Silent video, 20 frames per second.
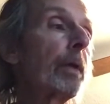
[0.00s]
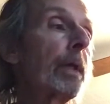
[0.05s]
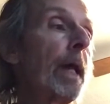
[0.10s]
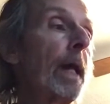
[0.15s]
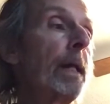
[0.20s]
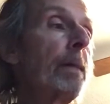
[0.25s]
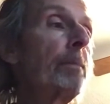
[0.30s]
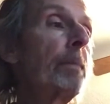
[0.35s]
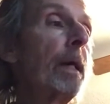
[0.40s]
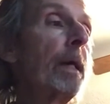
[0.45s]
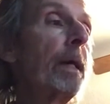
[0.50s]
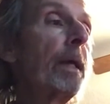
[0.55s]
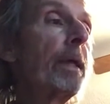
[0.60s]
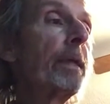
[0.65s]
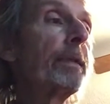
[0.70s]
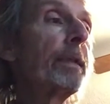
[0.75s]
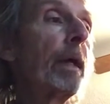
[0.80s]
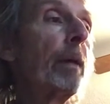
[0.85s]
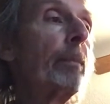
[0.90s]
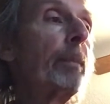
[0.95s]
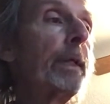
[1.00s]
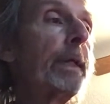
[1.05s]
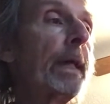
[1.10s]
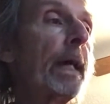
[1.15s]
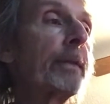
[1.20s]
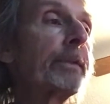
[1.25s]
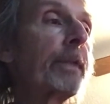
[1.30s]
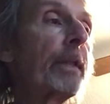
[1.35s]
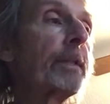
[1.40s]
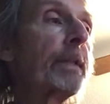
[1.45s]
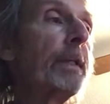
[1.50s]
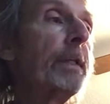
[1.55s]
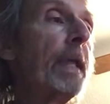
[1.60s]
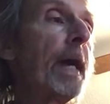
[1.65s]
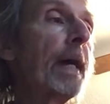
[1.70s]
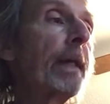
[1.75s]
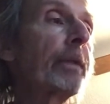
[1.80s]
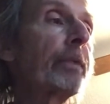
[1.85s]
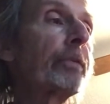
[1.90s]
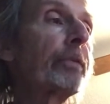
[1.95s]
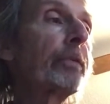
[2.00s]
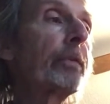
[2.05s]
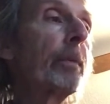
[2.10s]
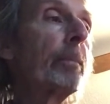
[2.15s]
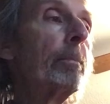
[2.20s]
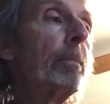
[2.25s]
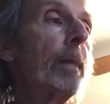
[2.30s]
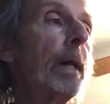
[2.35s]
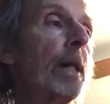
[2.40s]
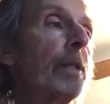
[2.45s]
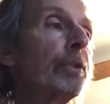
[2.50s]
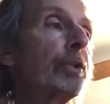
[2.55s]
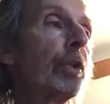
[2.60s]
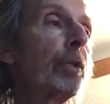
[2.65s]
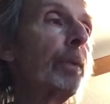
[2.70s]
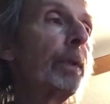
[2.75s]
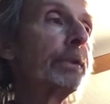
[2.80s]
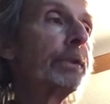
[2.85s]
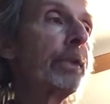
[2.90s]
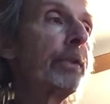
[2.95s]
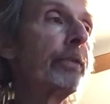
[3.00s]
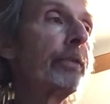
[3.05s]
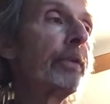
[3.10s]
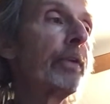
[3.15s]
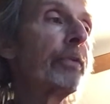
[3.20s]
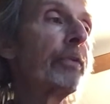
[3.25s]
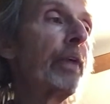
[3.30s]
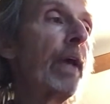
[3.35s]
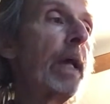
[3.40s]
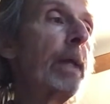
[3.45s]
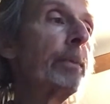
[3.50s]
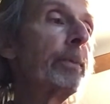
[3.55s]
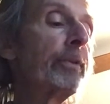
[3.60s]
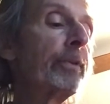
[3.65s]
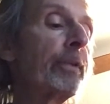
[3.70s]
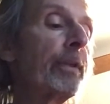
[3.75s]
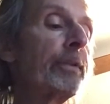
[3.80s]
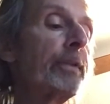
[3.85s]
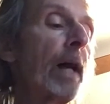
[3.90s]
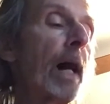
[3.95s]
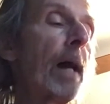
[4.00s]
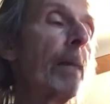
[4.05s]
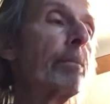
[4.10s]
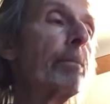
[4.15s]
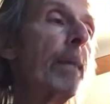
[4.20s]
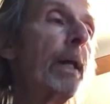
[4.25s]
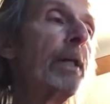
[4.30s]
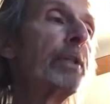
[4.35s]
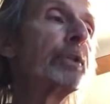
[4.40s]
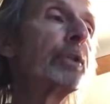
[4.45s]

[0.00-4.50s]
Okay, then we get to the next measure, which is the same as the top